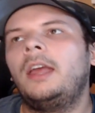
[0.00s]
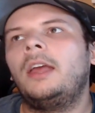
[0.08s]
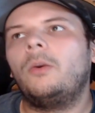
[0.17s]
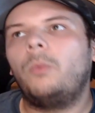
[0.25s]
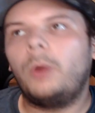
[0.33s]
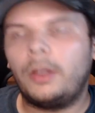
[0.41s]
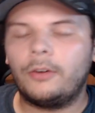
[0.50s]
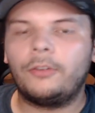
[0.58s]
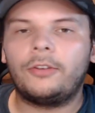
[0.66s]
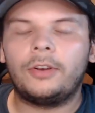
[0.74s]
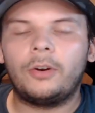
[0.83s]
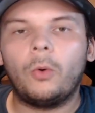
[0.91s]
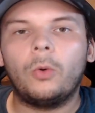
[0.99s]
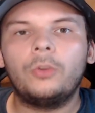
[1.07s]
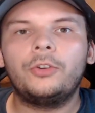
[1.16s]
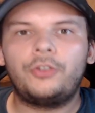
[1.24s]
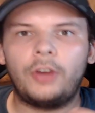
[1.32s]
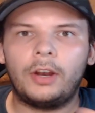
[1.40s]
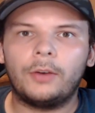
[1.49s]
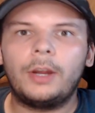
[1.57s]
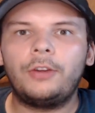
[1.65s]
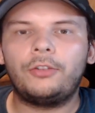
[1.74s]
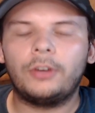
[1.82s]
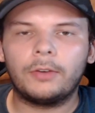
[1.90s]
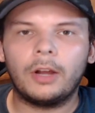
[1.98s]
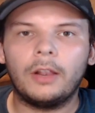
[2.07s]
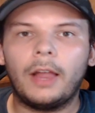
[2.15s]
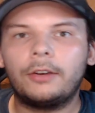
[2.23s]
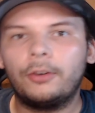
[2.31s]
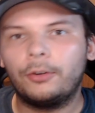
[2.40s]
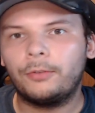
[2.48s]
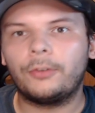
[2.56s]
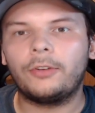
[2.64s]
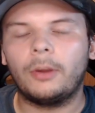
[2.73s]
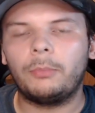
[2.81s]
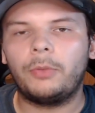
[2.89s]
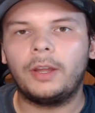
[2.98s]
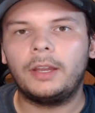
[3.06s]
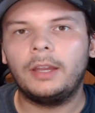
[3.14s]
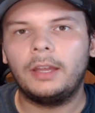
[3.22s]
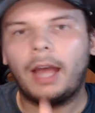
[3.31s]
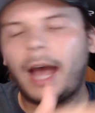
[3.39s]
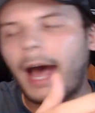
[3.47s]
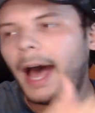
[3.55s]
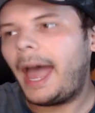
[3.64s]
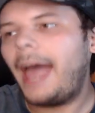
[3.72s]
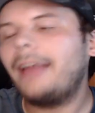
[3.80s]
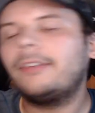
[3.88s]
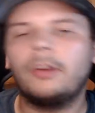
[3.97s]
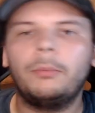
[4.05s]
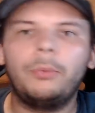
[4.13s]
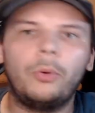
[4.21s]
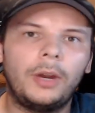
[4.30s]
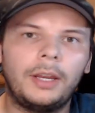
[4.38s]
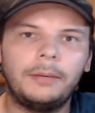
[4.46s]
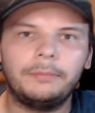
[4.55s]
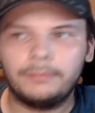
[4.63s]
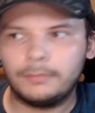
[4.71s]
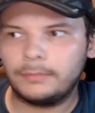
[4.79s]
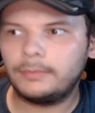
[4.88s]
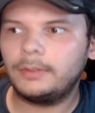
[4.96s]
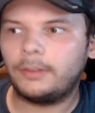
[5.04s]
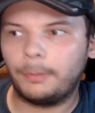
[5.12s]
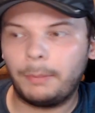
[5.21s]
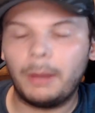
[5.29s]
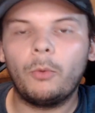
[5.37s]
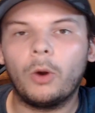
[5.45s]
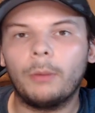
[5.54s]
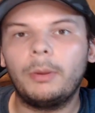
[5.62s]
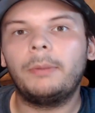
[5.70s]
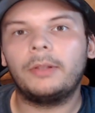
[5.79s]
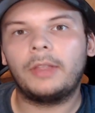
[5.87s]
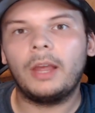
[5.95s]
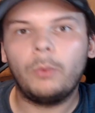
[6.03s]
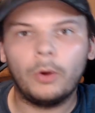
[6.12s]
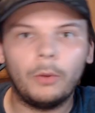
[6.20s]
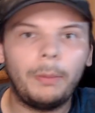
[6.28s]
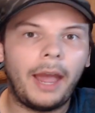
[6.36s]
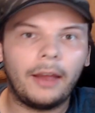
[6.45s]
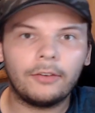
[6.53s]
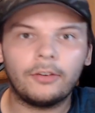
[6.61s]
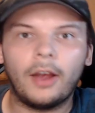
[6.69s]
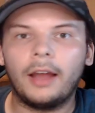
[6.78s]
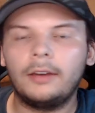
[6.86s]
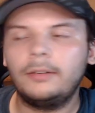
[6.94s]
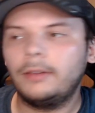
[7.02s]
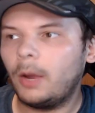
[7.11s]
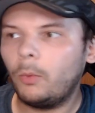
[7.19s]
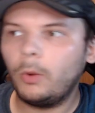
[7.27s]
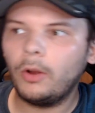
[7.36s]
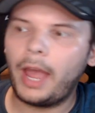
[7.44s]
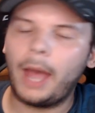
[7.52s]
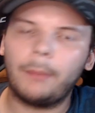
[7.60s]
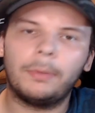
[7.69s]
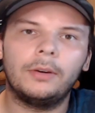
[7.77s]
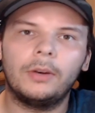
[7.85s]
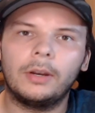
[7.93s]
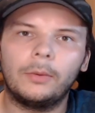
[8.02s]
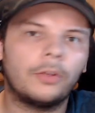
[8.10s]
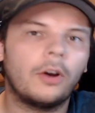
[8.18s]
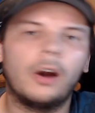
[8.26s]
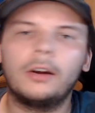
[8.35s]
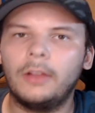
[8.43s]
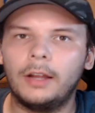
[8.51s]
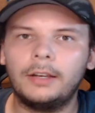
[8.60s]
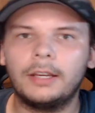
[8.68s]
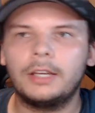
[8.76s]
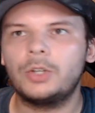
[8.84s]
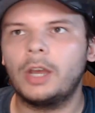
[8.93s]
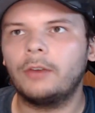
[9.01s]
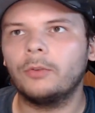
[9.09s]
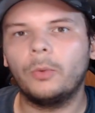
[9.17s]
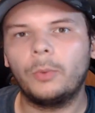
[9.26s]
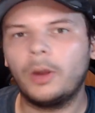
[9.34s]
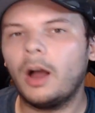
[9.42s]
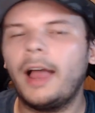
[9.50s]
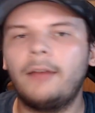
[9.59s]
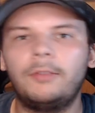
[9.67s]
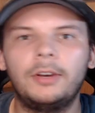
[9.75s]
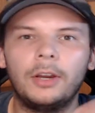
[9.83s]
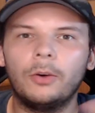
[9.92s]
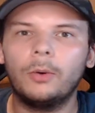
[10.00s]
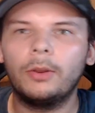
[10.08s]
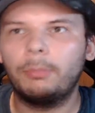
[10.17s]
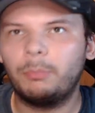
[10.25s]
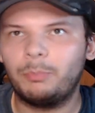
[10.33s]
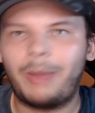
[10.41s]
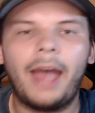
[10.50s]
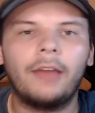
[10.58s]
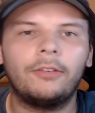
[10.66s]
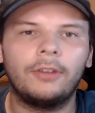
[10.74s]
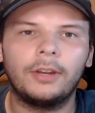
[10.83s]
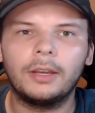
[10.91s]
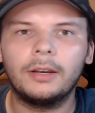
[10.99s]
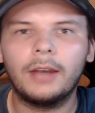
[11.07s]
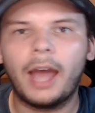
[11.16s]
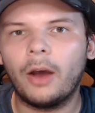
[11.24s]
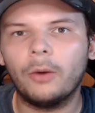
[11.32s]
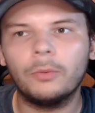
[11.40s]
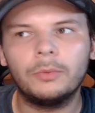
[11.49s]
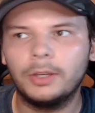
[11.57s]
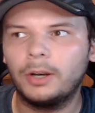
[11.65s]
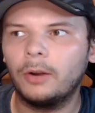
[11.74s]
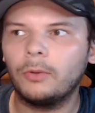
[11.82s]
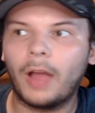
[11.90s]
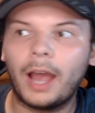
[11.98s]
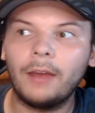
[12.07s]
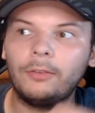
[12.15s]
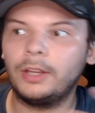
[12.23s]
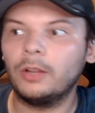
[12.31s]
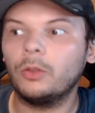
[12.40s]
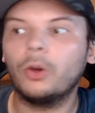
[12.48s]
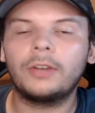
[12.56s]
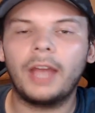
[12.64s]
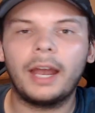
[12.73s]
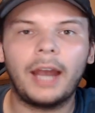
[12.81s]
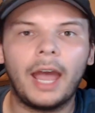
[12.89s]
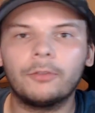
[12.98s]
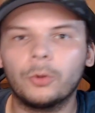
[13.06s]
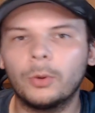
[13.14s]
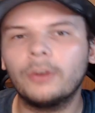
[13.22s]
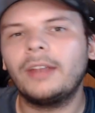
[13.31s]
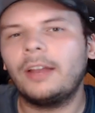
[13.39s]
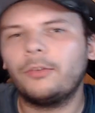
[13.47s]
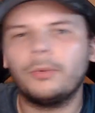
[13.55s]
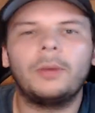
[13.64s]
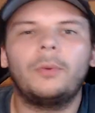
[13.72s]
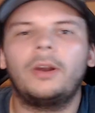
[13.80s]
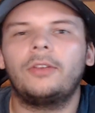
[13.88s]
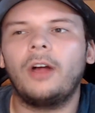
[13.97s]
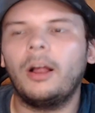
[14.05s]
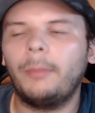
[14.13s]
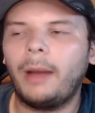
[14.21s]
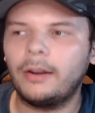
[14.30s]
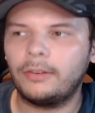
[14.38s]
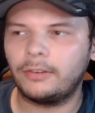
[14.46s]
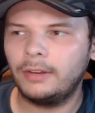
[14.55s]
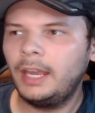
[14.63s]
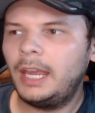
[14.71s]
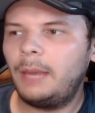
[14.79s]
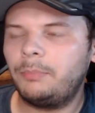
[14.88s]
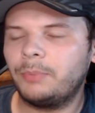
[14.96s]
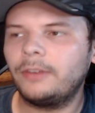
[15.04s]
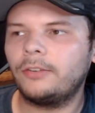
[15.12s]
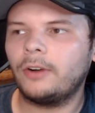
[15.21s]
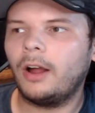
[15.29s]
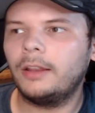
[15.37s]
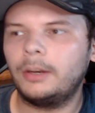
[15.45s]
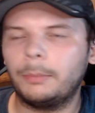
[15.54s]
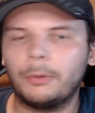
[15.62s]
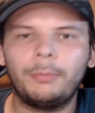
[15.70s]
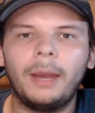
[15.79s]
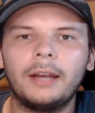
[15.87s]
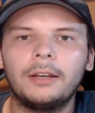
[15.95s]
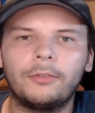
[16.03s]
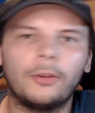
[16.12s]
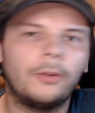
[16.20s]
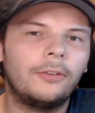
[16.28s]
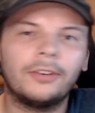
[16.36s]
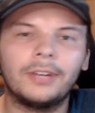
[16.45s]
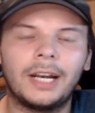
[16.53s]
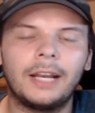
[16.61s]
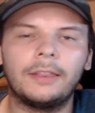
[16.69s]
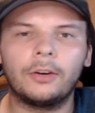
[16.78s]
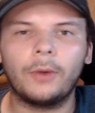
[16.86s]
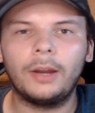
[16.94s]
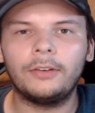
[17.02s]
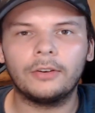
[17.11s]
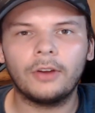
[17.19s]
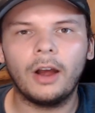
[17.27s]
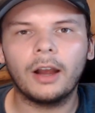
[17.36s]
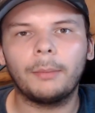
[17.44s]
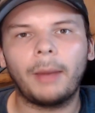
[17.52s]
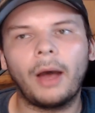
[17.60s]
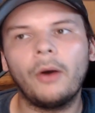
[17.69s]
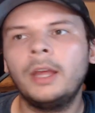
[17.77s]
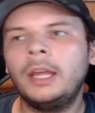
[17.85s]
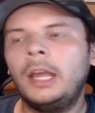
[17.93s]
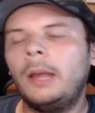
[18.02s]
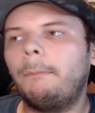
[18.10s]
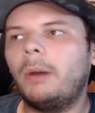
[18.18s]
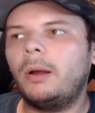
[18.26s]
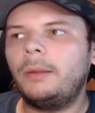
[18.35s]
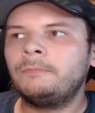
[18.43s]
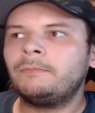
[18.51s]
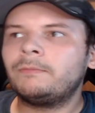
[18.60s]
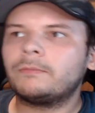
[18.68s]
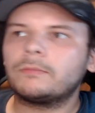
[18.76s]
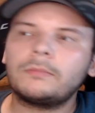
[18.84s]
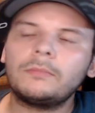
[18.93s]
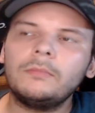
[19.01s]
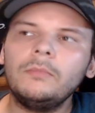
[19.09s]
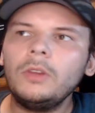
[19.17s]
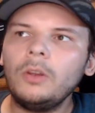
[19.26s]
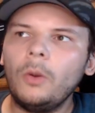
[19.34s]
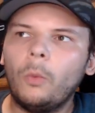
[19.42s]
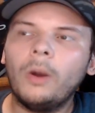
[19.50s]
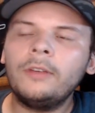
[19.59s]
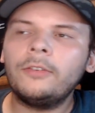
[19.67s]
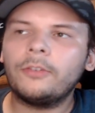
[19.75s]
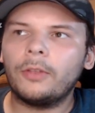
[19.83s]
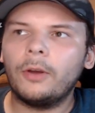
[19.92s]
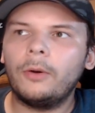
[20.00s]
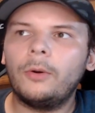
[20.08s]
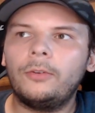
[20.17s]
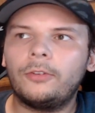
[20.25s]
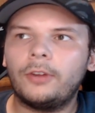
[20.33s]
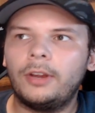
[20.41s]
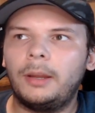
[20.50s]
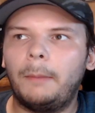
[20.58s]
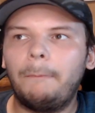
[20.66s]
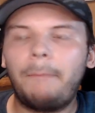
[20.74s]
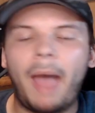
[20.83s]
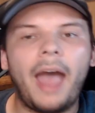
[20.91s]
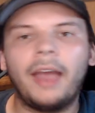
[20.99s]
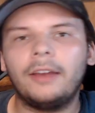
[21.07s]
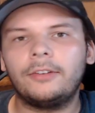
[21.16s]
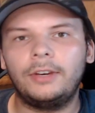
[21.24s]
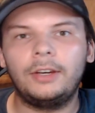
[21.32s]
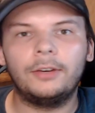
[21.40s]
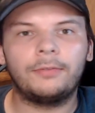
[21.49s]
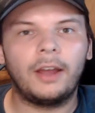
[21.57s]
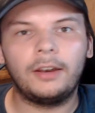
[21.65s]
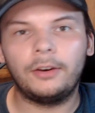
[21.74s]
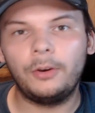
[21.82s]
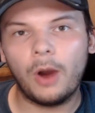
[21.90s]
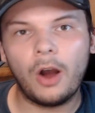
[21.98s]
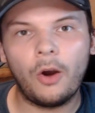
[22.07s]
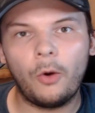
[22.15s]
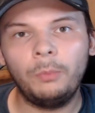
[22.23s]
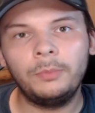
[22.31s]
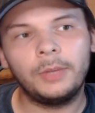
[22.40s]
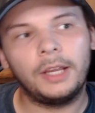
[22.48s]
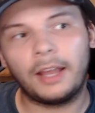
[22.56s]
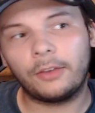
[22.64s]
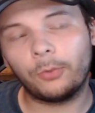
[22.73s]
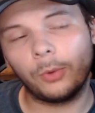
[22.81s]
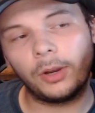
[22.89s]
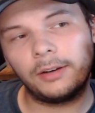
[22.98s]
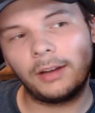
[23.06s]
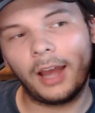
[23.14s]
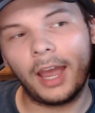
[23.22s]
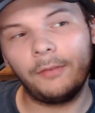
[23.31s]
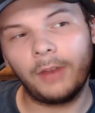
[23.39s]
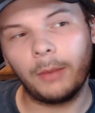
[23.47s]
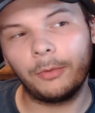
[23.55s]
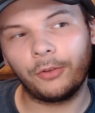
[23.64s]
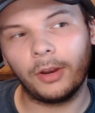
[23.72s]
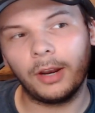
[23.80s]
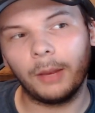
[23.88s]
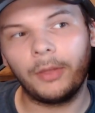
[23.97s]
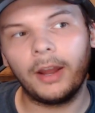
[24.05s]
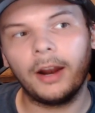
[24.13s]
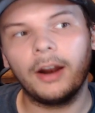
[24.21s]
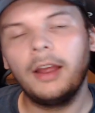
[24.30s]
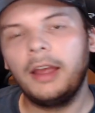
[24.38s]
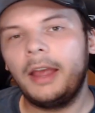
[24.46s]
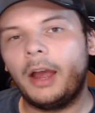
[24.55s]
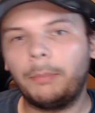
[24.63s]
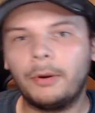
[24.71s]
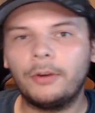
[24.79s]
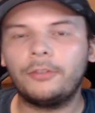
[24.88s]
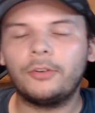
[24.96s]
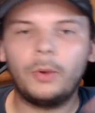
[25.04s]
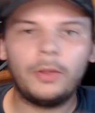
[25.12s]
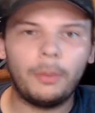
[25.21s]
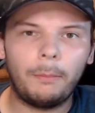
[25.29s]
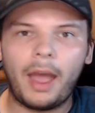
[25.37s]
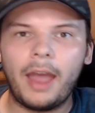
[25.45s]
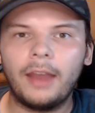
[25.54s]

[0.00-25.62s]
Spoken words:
when there's an older generation of collectors for something, at some point, it's a bit morbid, but they will pass on, that will happen. With card collecting in general, we all have to deal with passing and how, you know, lives get looked at afterwards, and that's really what it's all about. It brings it all into perspective, so this isn't anything crazy to talk about. But once those bags need to find a new home, and that's what I have demonstrated up there, a person with a bag